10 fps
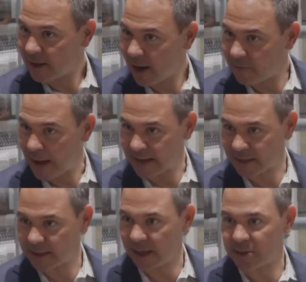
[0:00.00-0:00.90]
of
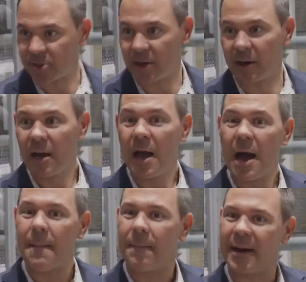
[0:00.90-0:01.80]
passing next year,
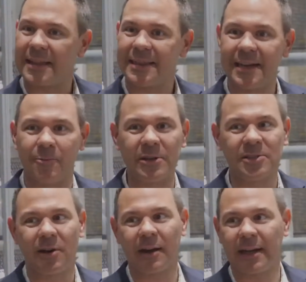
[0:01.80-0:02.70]
but I think we
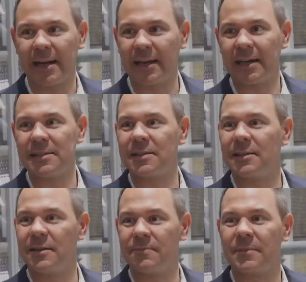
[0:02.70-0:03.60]
start getting into
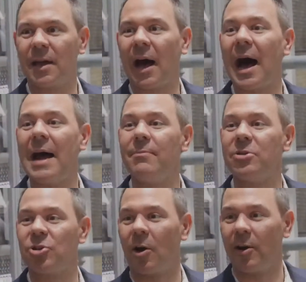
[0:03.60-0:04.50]
the, yes. the high
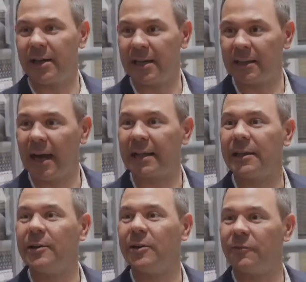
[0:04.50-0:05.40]
majority
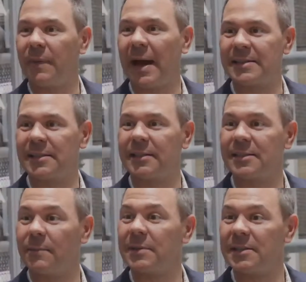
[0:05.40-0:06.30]
likelihood of passing
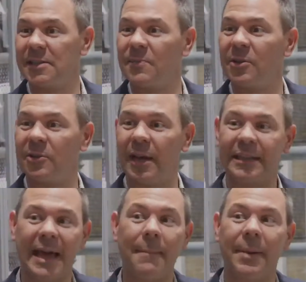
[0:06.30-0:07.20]
something similar
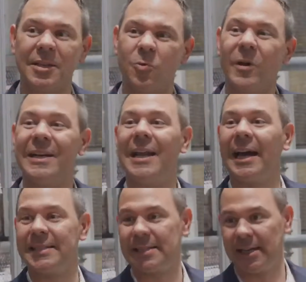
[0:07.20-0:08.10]
like that by
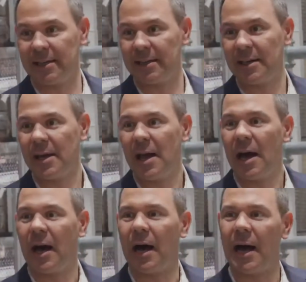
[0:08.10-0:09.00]
2019.
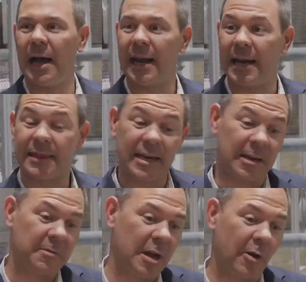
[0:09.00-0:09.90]
Uh, and I think,
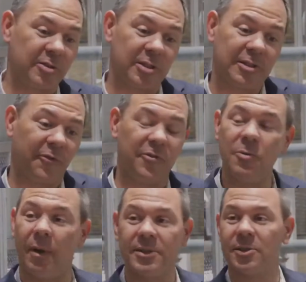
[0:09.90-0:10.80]
you know, just a
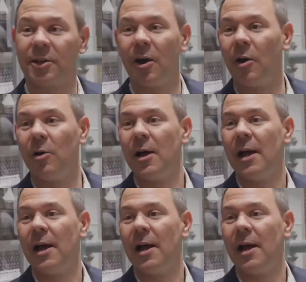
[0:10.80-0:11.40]
few months ago,